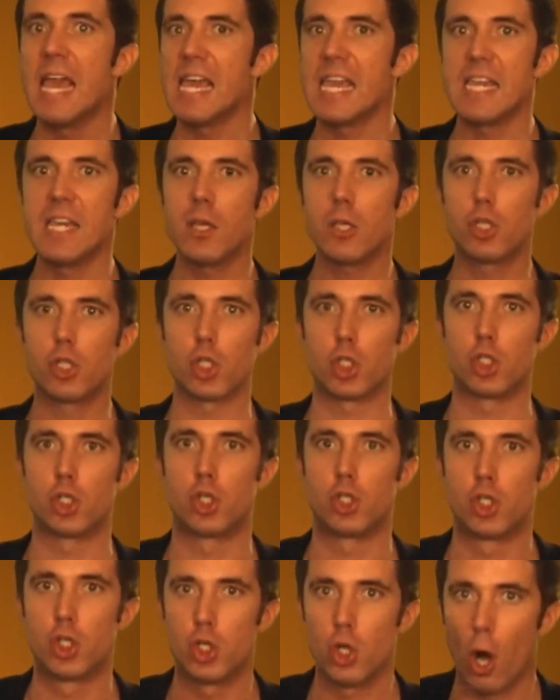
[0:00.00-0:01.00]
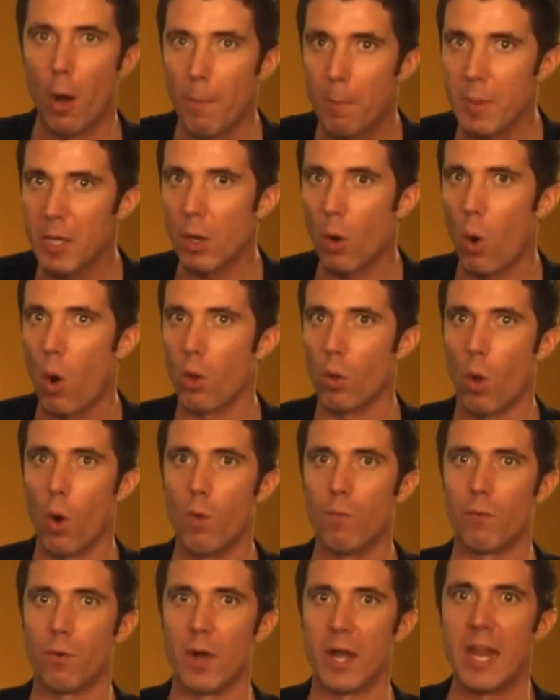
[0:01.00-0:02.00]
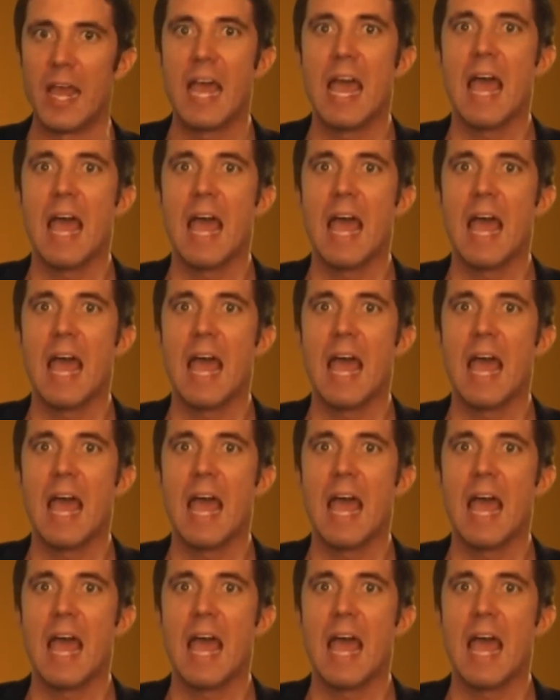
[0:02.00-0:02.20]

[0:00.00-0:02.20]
he's just jumping all over it,